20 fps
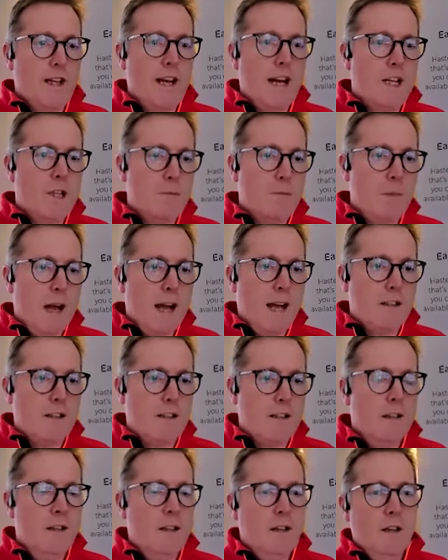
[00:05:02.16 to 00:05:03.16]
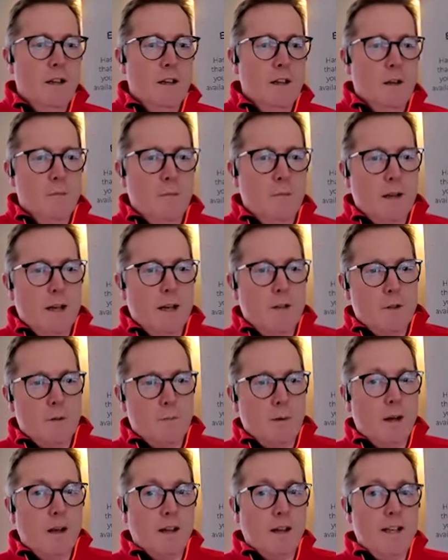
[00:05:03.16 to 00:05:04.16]
cashbacks and being able to
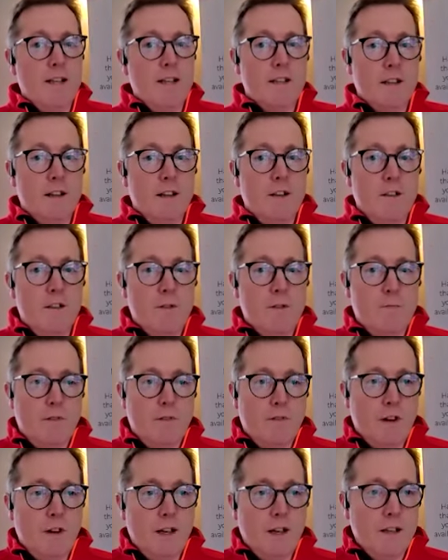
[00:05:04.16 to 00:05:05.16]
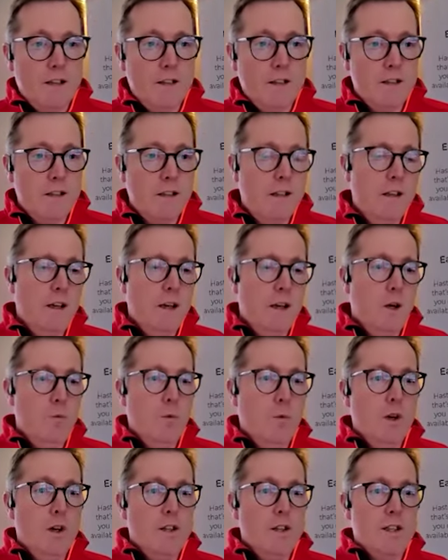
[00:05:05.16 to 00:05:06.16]
plug into those providers and
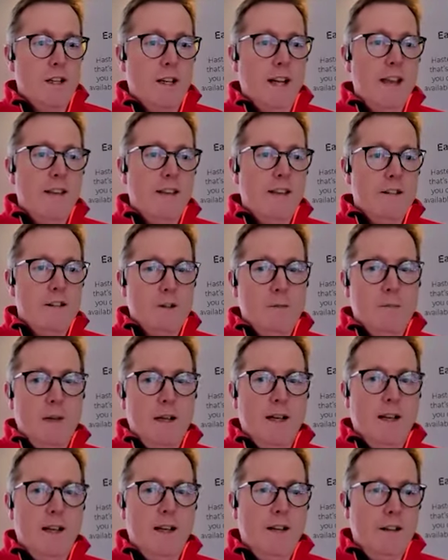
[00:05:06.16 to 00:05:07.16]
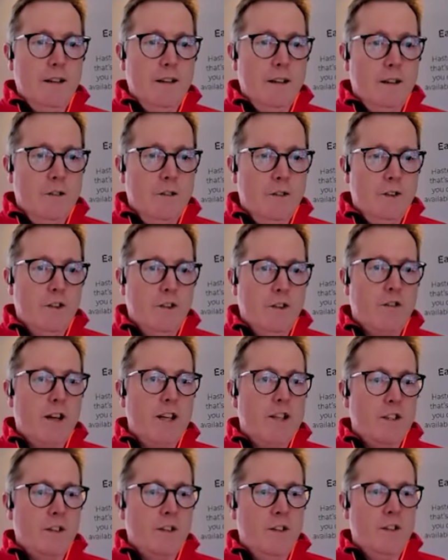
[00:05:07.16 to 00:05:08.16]
work together to make it, for the
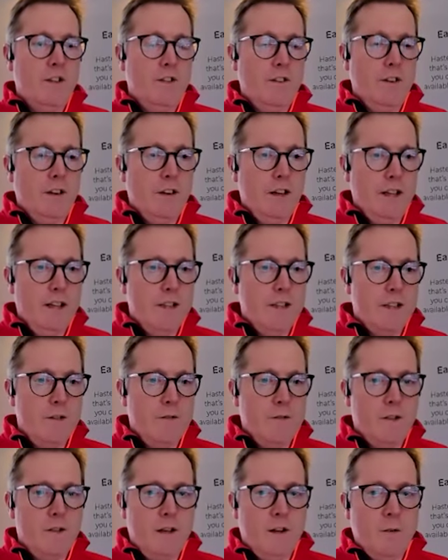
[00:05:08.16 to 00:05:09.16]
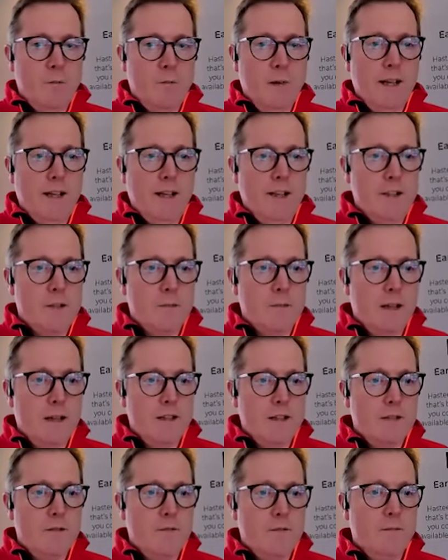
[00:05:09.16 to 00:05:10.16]
greater good, if you like, in terms of the whole banking
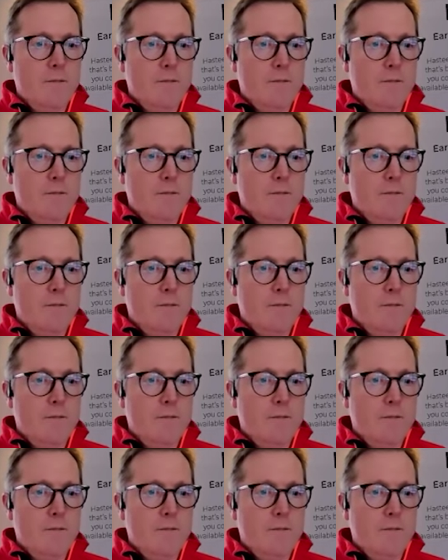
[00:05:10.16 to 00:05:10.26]
space.